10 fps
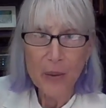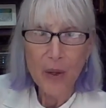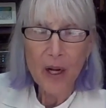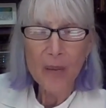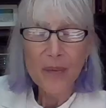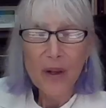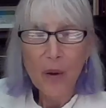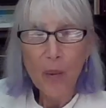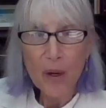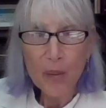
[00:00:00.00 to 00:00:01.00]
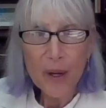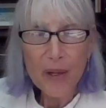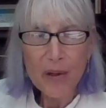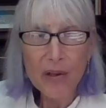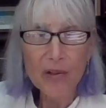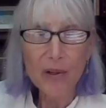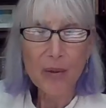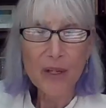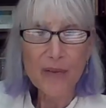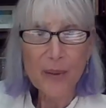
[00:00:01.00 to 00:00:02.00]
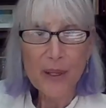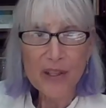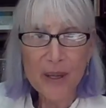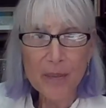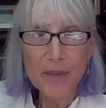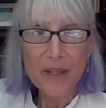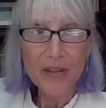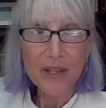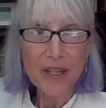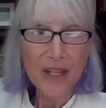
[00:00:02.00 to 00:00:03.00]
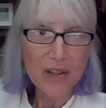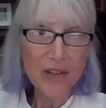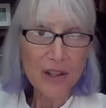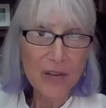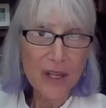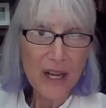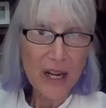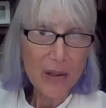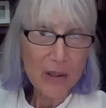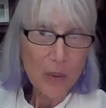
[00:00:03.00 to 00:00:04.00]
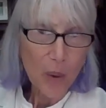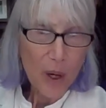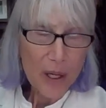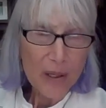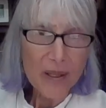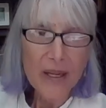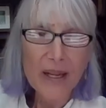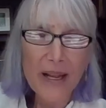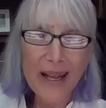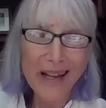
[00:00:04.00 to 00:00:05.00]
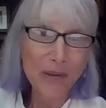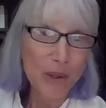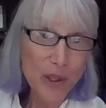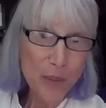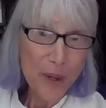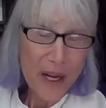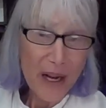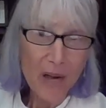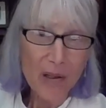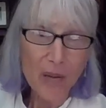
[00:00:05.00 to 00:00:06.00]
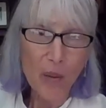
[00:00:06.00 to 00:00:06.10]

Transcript: Well, one way you can do it if you eat something acidic is to drink alkaline water and or spray alkaline